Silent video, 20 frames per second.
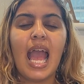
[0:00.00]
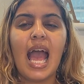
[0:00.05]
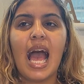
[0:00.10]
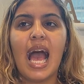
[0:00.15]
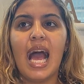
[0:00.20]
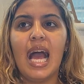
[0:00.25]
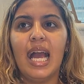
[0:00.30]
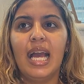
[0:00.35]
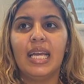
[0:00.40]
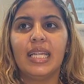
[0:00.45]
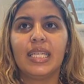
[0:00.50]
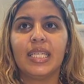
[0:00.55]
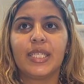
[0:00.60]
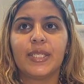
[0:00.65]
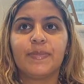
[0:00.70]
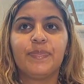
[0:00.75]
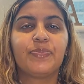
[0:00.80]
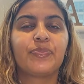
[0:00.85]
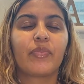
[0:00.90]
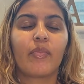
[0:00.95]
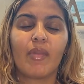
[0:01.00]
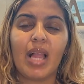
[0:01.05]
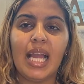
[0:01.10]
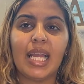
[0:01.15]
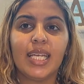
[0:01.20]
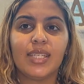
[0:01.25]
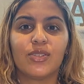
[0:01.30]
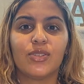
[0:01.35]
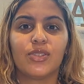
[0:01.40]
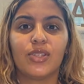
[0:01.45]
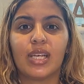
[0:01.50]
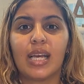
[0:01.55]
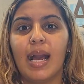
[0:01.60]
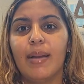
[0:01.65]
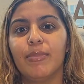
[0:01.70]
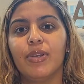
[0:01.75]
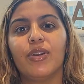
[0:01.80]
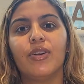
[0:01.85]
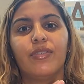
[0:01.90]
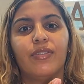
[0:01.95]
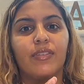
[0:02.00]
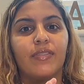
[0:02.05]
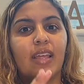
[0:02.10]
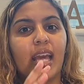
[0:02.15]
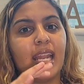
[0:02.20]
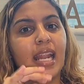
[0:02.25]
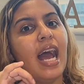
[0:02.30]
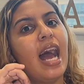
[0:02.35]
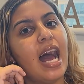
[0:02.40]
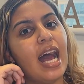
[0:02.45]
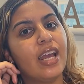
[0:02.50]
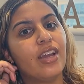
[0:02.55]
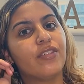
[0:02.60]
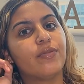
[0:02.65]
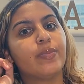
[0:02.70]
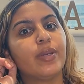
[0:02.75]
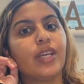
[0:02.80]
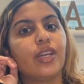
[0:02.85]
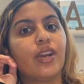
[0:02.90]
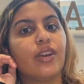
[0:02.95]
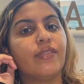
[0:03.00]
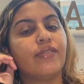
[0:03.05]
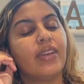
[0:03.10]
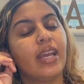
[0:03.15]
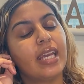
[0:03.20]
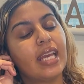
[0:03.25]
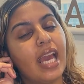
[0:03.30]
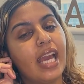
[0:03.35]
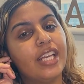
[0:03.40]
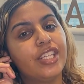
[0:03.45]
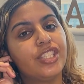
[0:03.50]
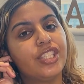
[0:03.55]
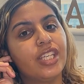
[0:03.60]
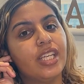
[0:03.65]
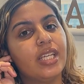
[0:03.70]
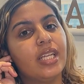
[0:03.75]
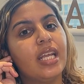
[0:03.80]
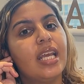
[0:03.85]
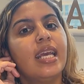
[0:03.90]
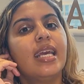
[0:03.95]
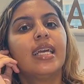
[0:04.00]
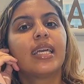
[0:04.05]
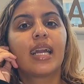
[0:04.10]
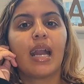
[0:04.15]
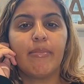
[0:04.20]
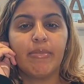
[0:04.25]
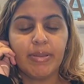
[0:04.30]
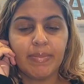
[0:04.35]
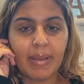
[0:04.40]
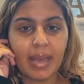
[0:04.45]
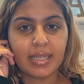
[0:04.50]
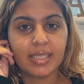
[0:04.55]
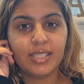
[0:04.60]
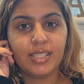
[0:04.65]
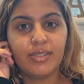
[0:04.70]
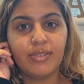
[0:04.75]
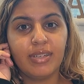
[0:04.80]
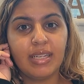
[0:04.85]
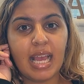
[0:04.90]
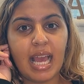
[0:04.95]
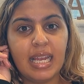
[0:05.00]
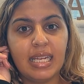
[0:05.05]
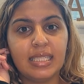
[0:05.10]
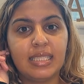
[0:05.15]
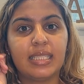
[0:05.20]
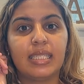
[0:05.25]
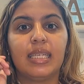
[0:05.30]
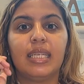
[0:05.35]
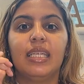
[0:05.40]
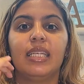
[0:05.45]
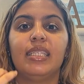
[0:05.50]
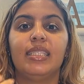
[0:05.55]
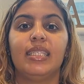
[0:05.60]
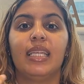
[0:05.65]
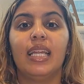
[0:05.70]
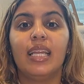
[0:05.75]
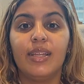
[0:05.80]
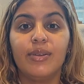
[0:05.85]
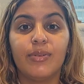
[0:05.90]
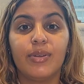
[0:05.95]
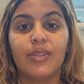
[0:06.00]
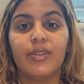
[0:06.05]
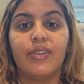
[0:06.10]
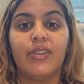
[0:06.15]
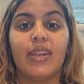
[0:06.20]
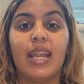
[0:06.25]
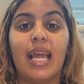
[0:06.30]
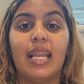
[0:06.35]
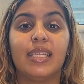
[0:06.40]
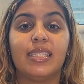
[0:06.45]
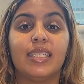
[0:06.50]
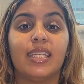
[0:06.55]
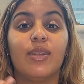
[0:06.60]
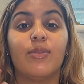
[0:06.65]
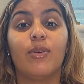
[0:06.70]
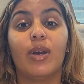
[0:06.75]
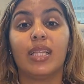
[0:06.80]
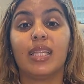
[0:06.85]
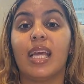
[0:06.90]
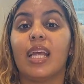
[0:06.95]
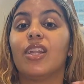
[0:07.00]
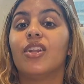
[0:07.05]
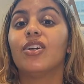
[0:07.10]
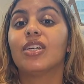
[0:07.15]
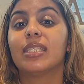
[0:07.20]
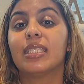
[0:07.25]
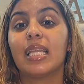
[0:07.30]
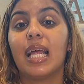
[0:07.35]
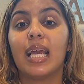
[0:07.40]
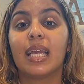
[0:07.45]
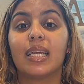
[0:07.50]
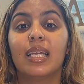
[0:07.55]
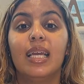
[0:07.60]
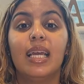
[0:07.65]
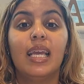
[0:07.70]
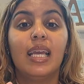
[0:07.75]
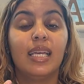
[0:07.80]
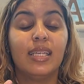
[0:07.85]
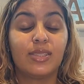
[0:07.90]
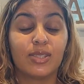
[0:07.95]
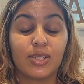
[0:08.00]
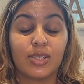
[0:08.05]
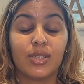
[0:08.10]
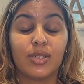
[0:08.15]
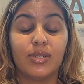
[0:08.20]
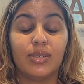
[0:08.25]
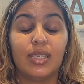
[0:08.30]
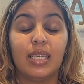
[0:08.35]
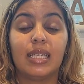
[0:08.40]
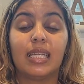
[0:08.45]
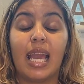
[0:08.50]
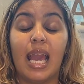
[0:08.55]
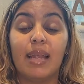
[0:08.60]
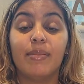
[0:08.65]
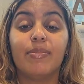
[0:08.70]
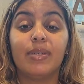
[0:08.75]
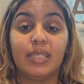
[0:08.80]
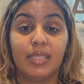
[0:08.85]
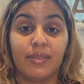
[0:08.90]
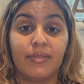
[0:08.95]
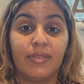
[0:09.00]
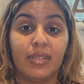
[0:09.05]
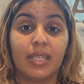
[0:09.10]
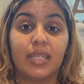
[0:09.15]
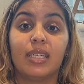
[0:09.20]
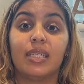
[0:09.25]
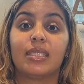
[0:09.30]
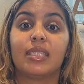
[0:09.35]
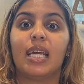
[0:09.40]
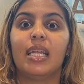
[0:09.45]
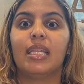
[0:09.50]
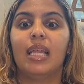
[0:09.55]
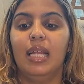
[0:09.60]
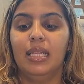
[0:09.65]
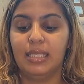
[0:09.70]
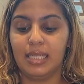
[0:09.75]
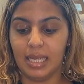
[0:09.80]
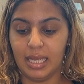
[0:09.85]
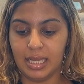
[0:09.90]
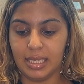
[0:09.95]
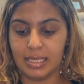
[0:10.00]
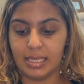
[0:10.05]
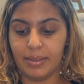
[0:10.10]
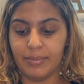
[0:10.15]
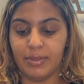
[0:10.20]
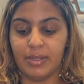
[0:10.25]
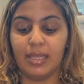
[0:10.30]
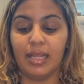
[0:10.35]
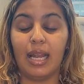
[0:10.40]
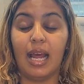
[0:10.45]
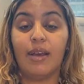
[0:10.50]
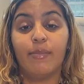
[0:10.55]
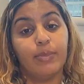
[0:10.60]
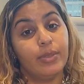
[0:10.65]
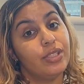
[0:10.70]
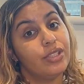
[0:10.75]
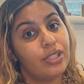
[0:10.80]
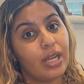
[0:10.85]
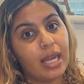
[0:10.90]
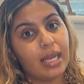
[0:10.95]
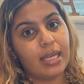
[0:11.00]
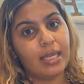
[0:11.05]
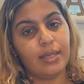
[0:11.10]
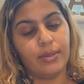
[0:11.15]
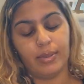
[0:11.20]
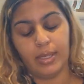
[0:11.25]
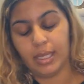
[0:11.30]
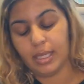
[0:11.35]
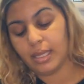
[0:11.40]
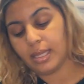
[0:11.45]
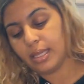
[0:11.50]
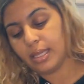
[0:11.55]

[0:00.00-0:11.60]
And I guess also coming off of that high of being on vacation, coming back to reality, dealing with reality and what that looks like is also, it can be difficult. And that's, I guess, something that I've been struggling with.